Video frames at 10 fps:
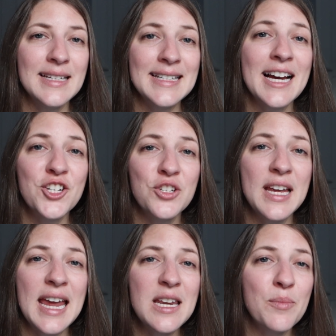It's
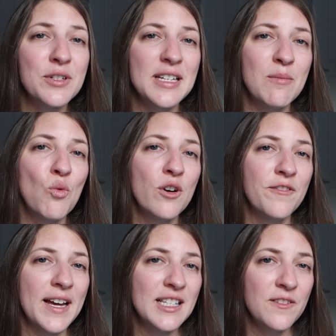actually 80% more
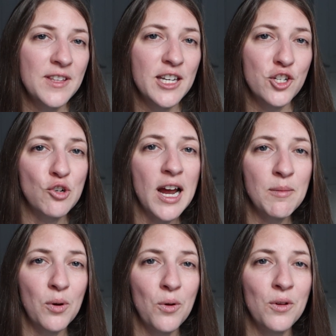effective than a
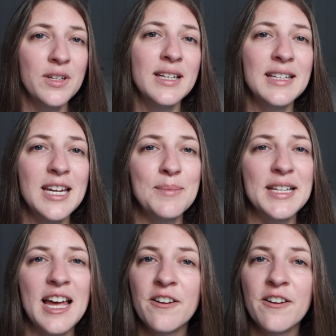dry bowl and keeps